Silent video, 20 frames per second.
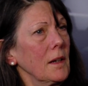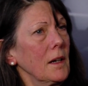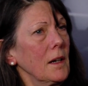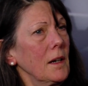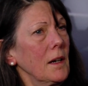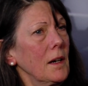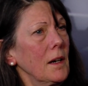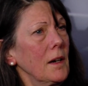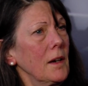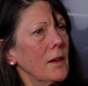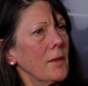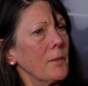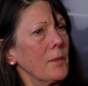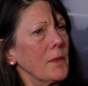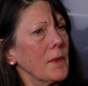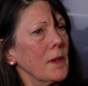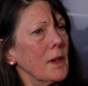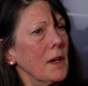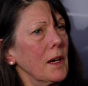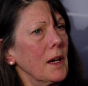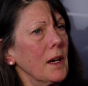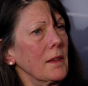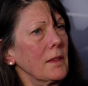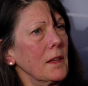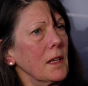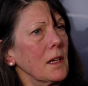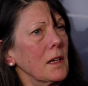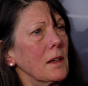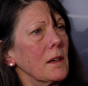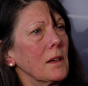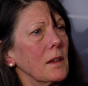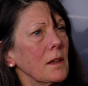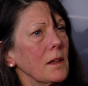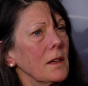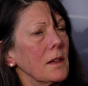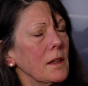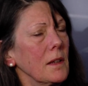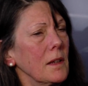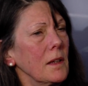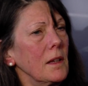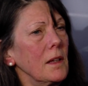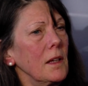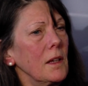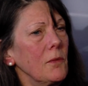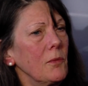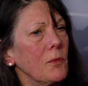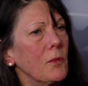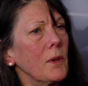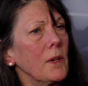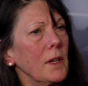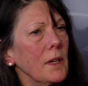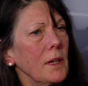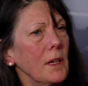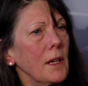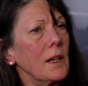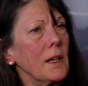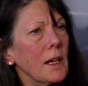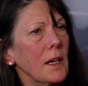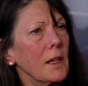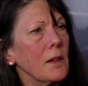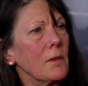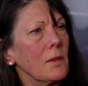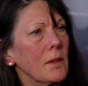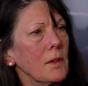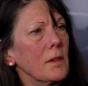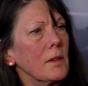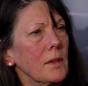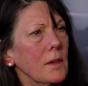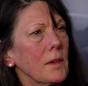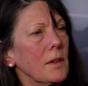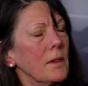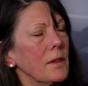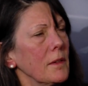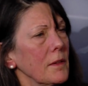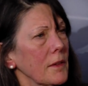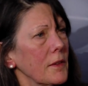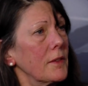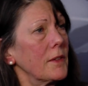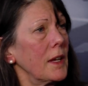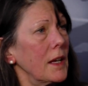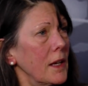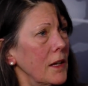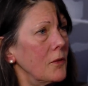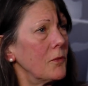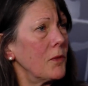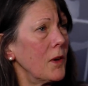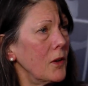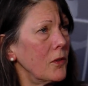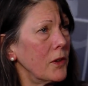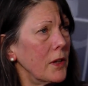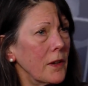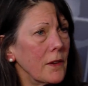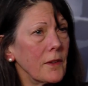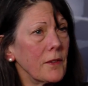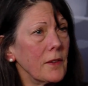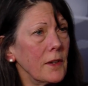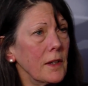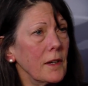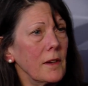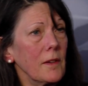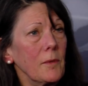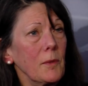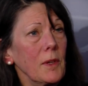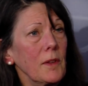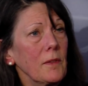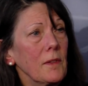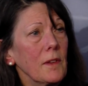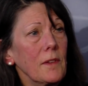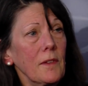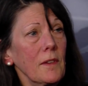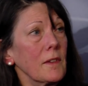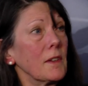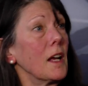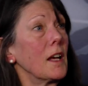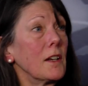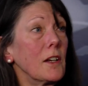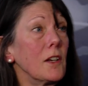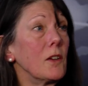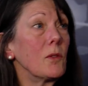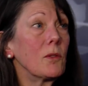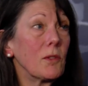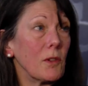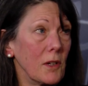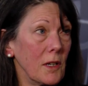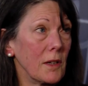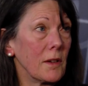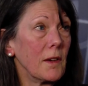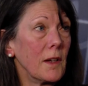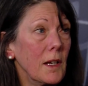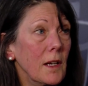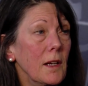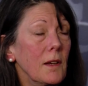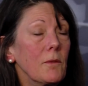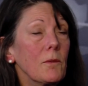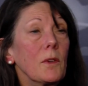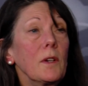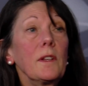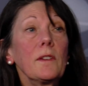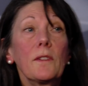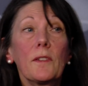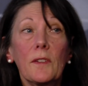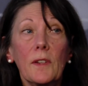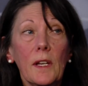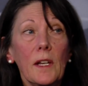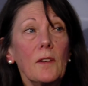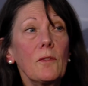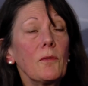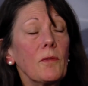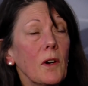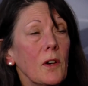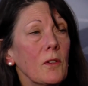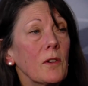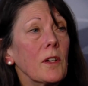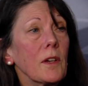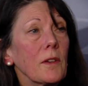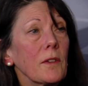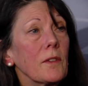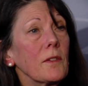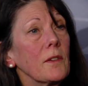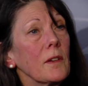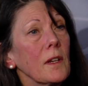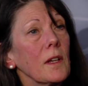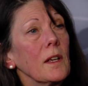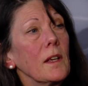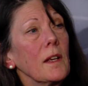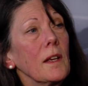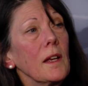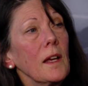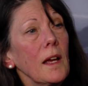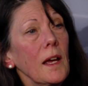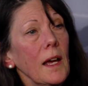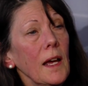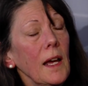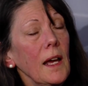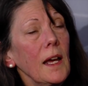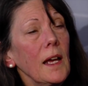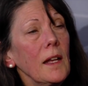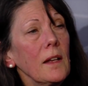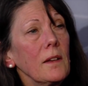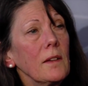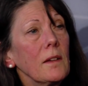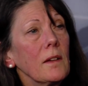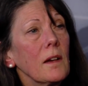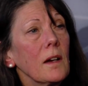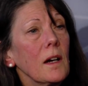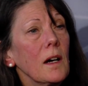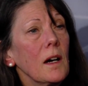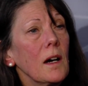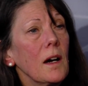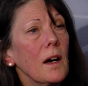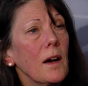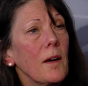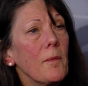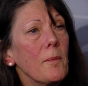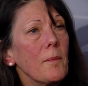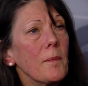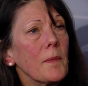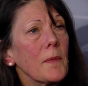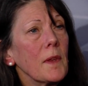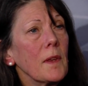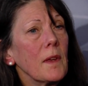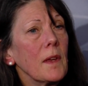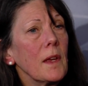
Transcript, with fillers: Um, I think if we had stayed focused, and I mean, this is not a new thought, we had stayed focused and um,